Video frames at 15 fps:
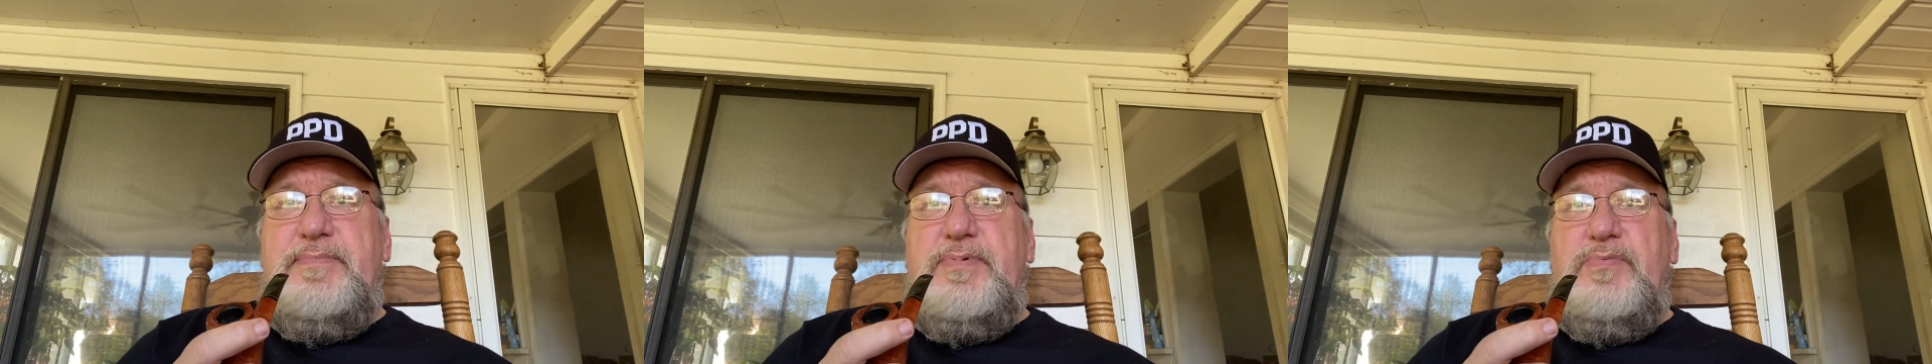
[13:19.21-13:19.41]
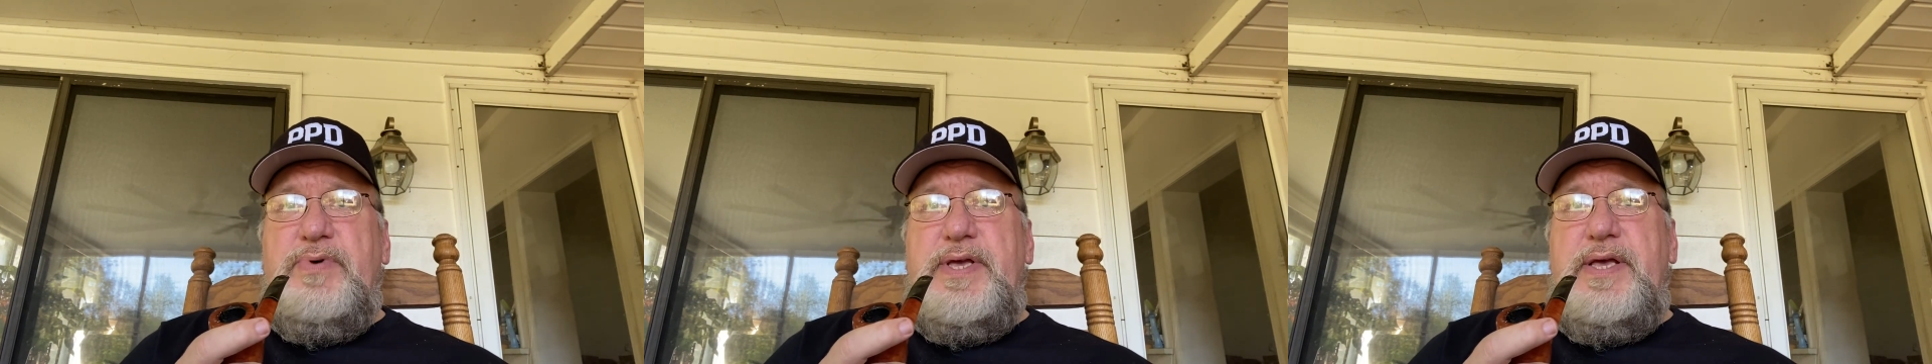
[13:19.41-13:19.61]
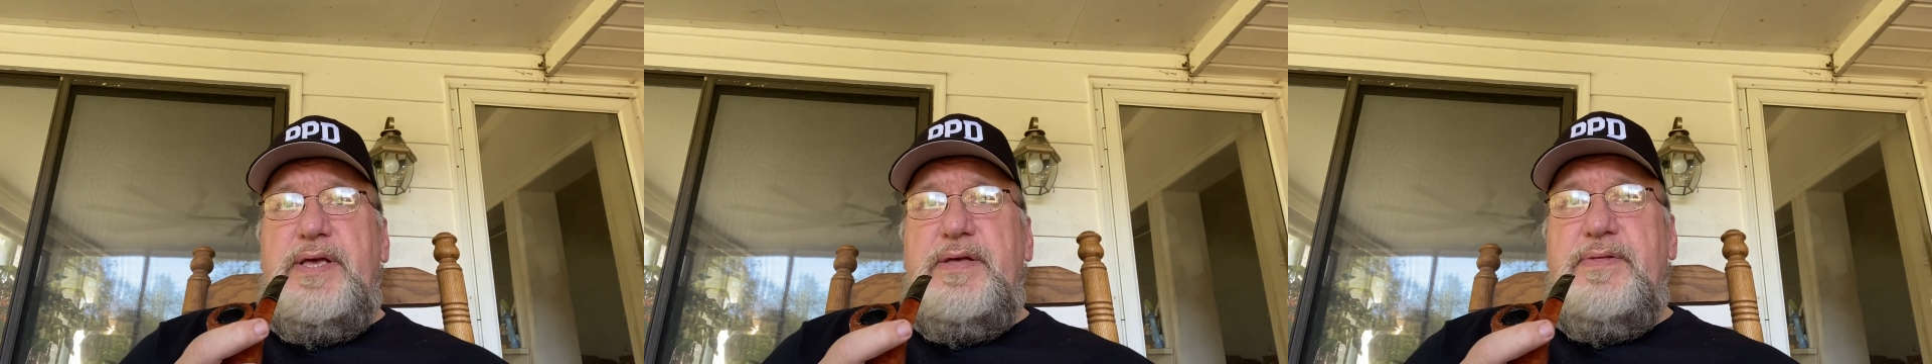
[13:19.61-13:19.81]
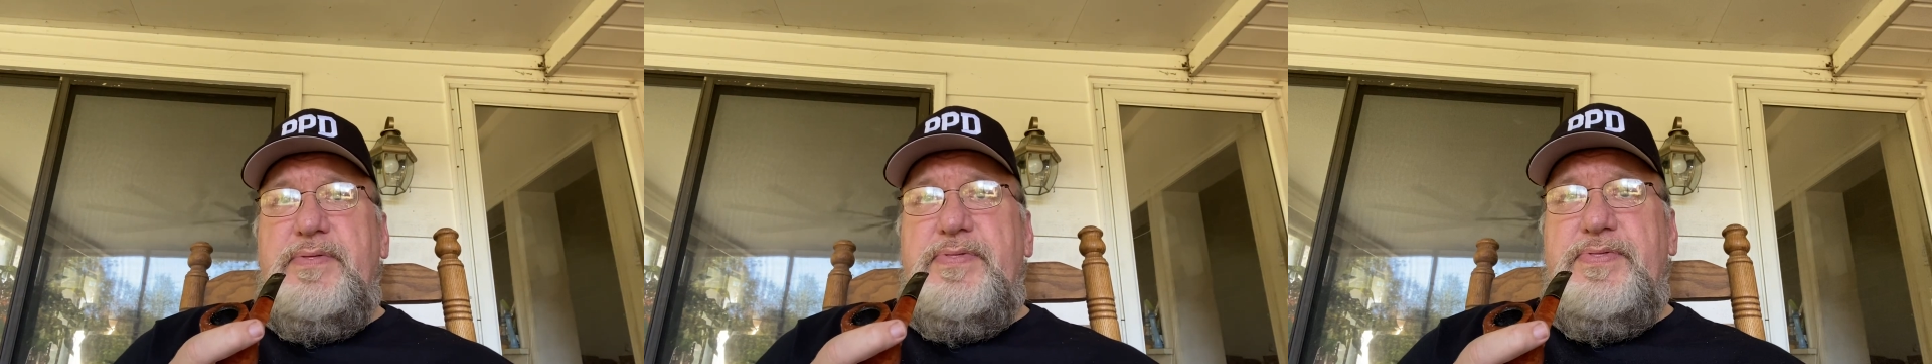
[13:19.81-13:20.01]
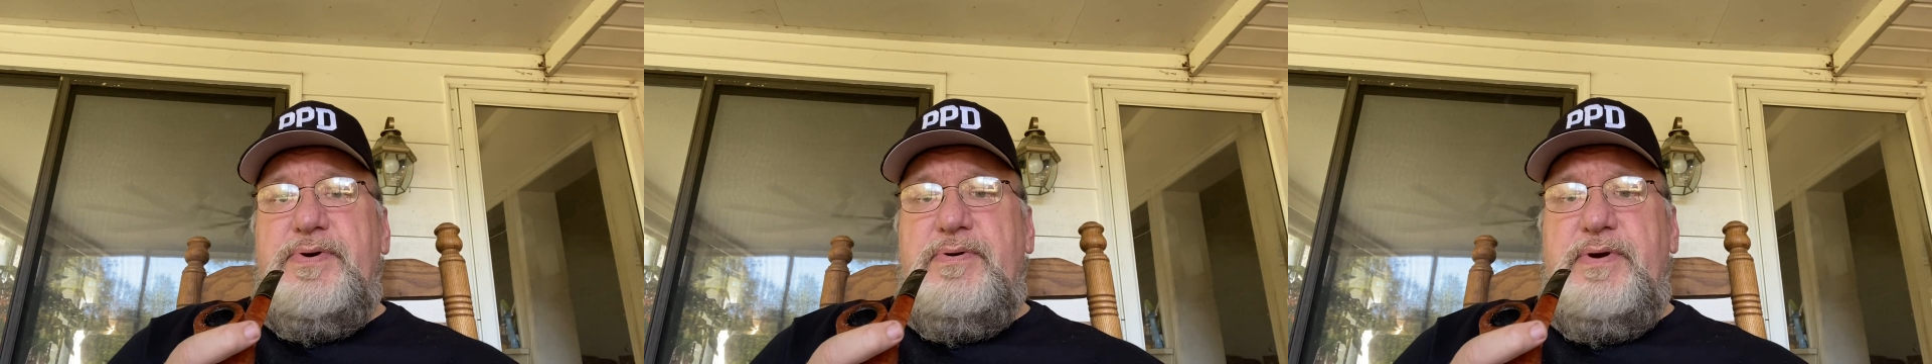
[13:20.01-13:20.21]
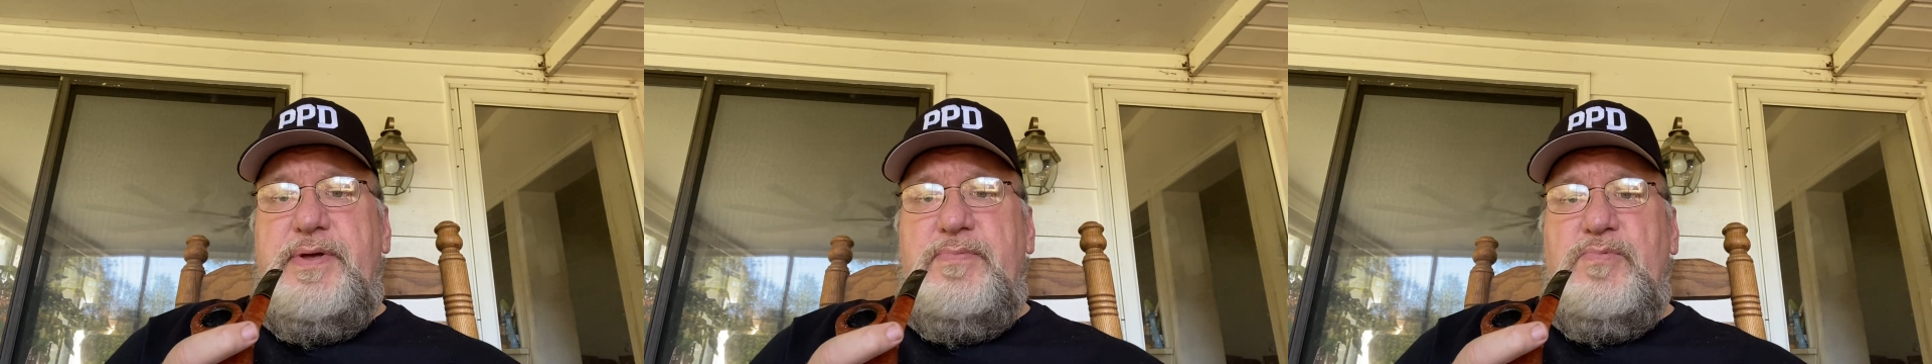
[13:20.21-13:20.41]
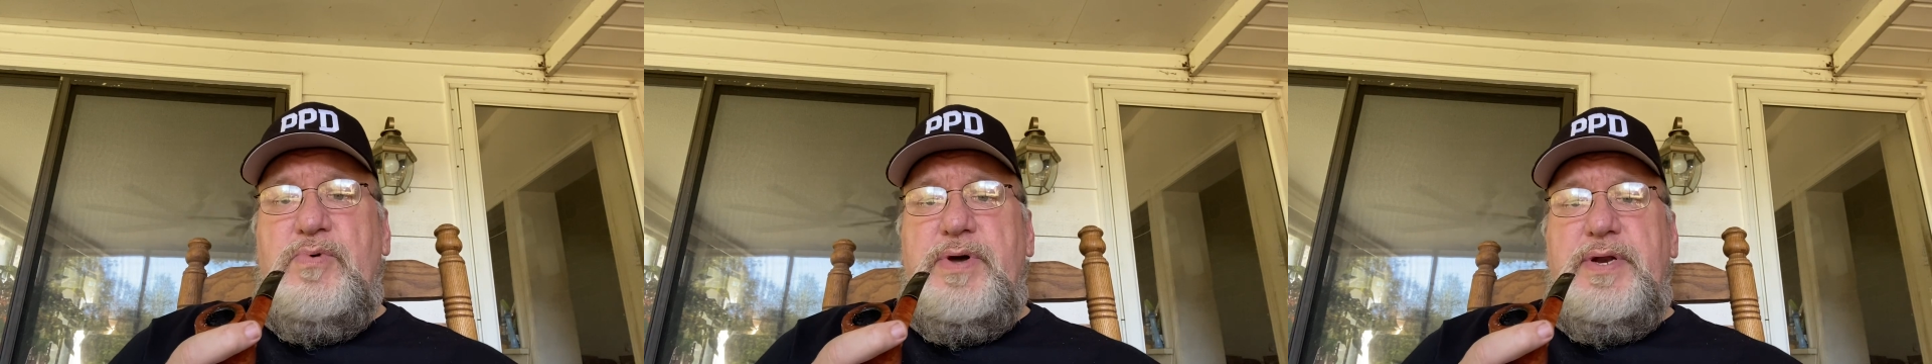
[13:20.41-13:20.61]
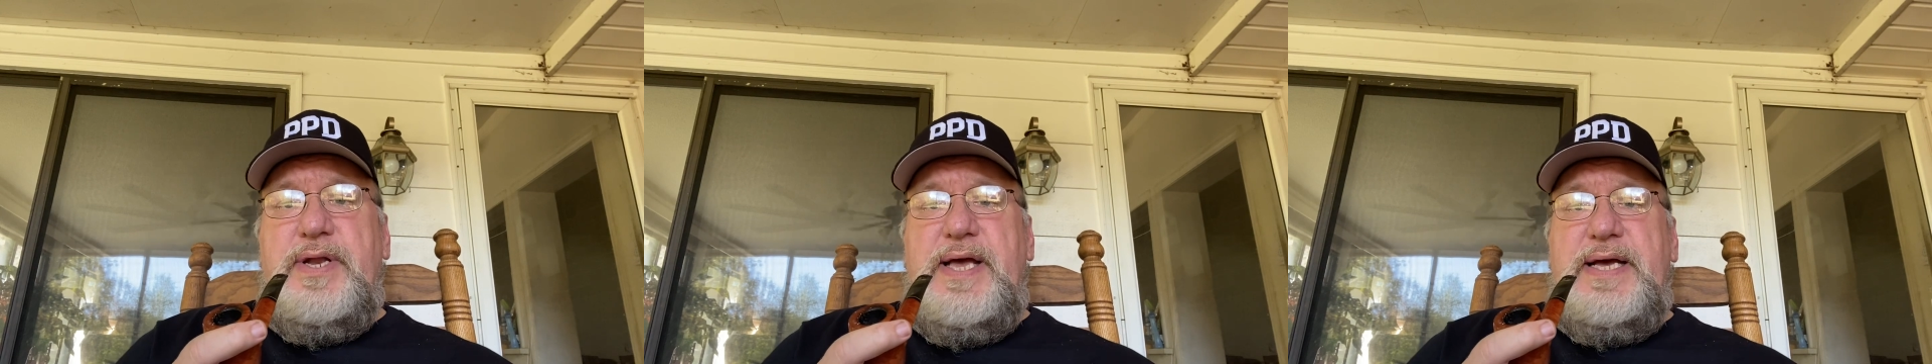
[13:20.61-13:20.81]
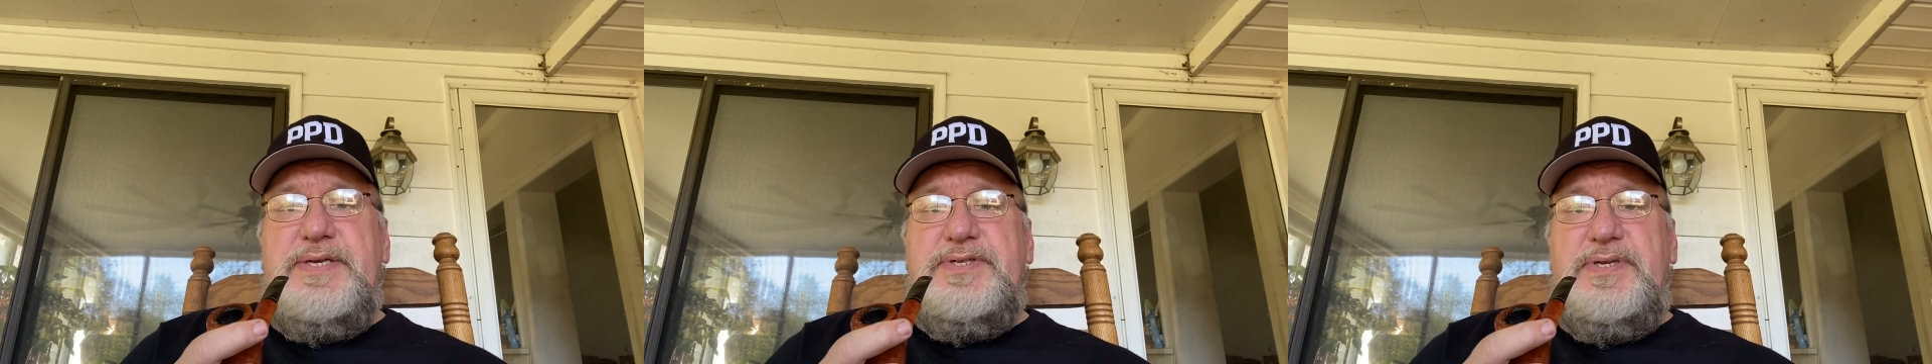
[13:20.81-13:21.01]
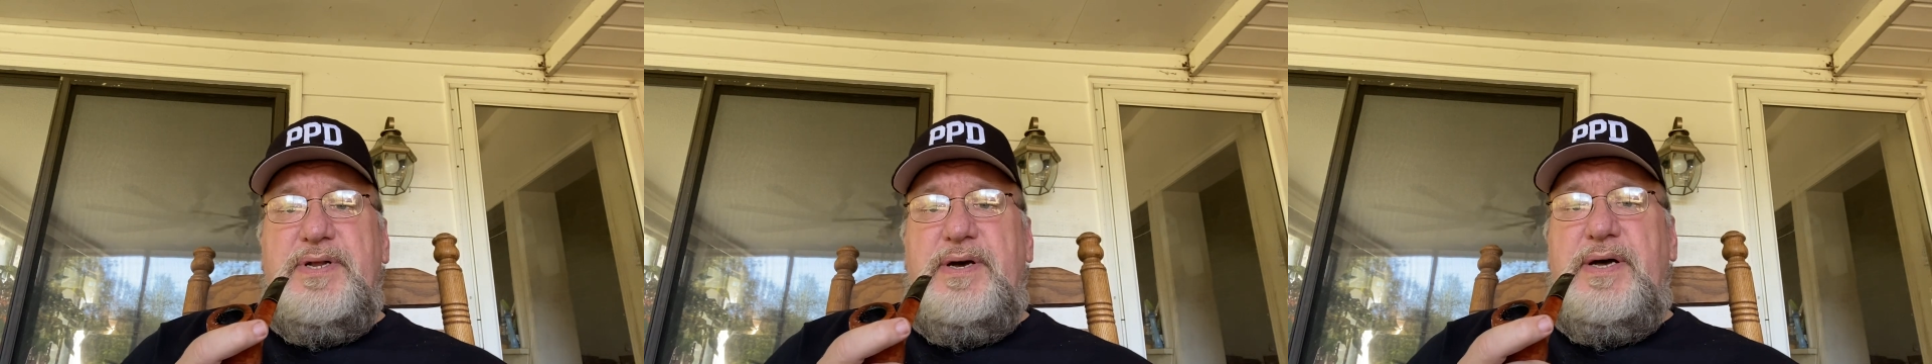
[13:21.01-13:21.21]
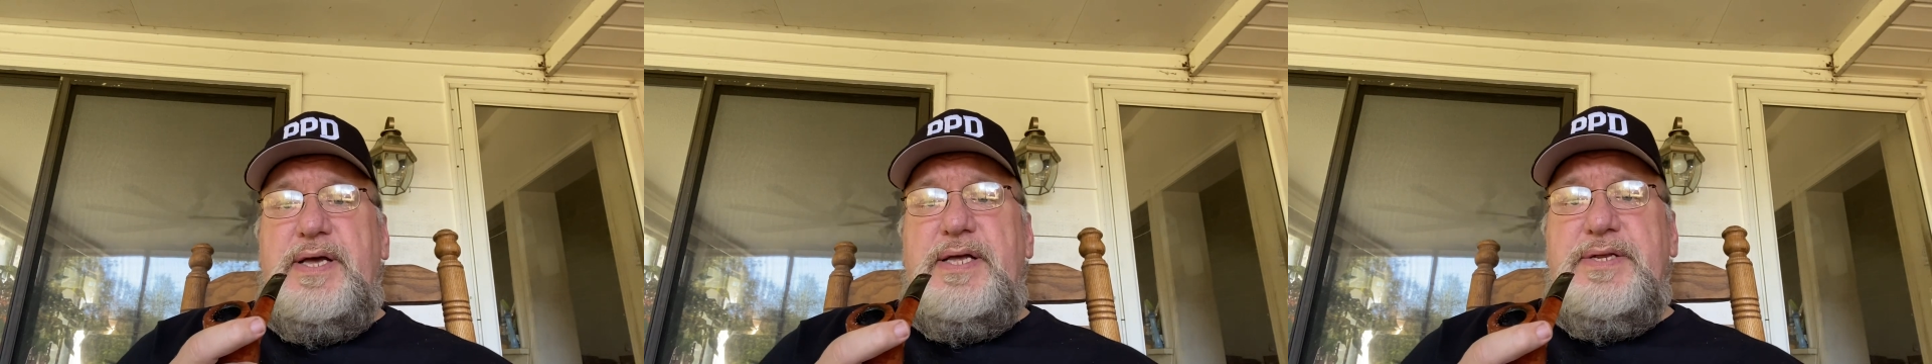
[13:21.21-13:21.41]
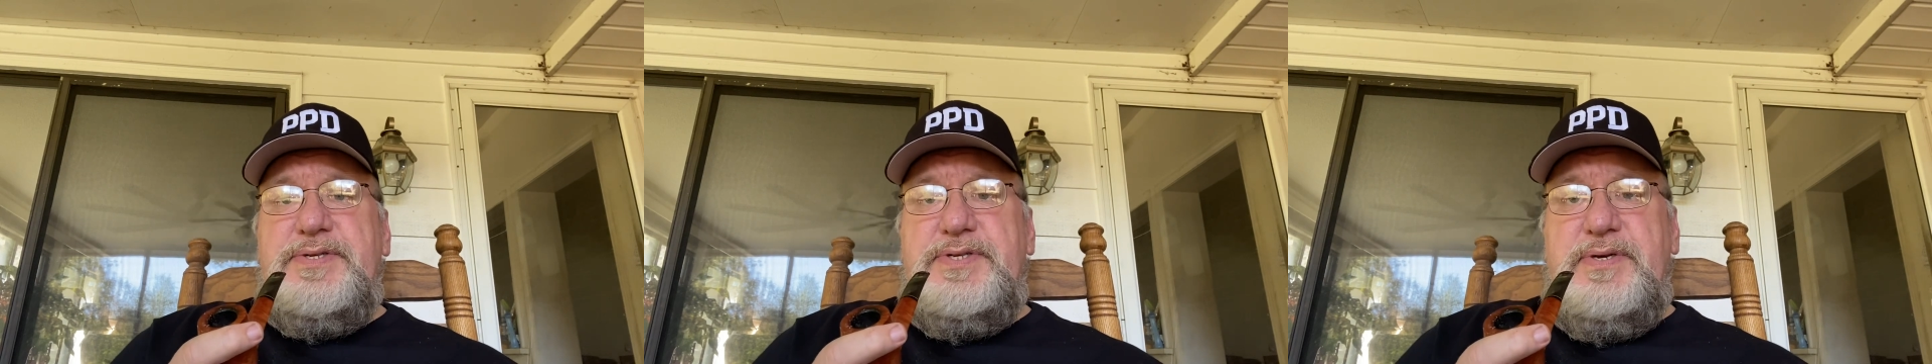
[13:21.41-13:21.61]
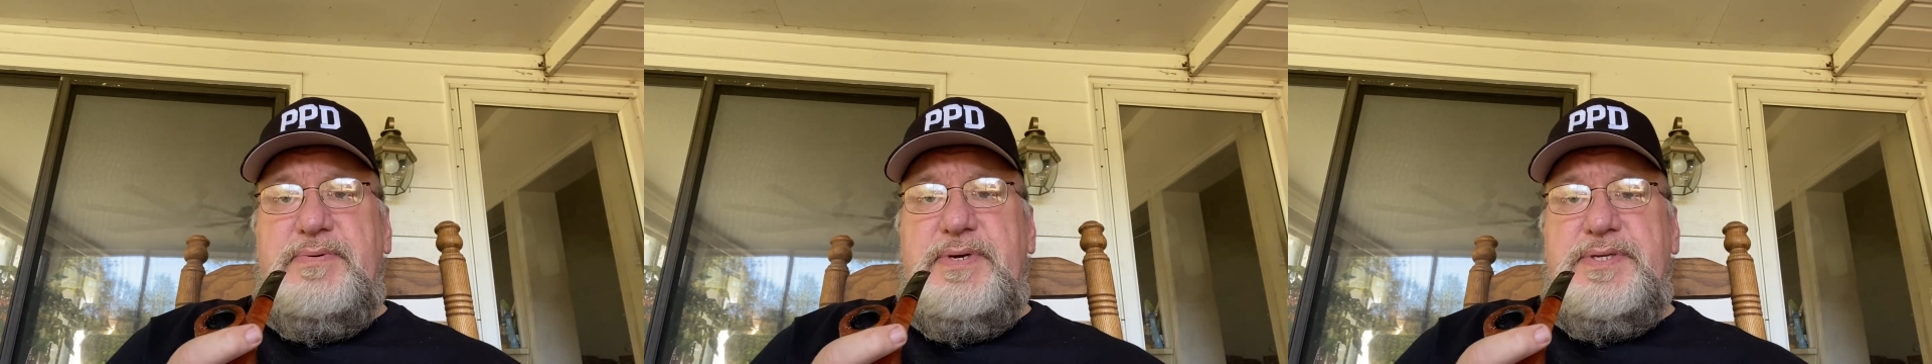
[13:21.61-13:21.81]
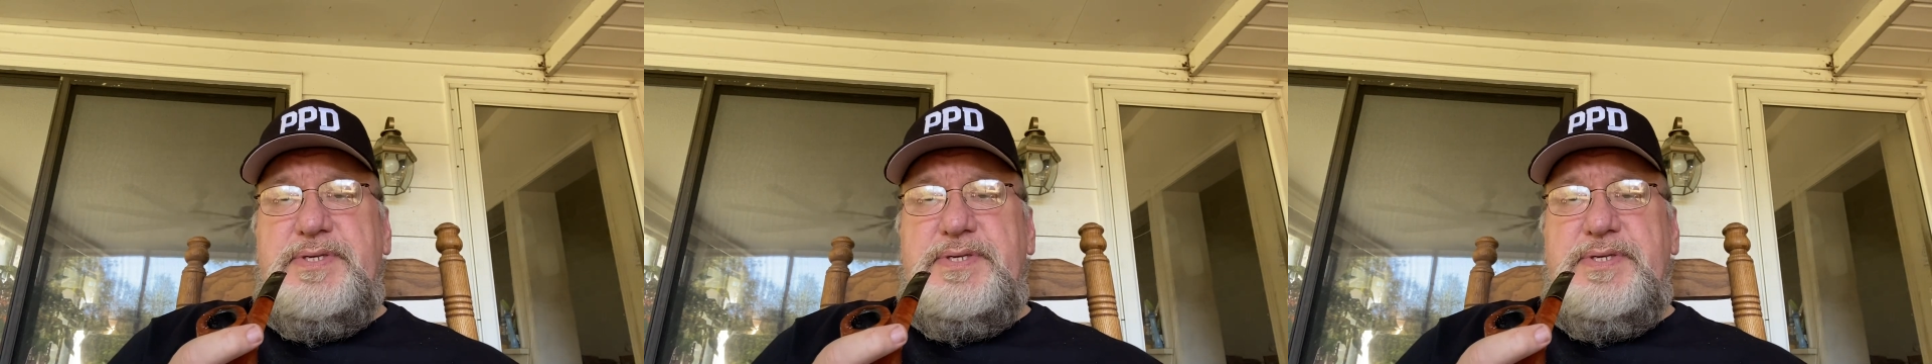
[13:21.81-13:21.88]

but we hit 31 last night. So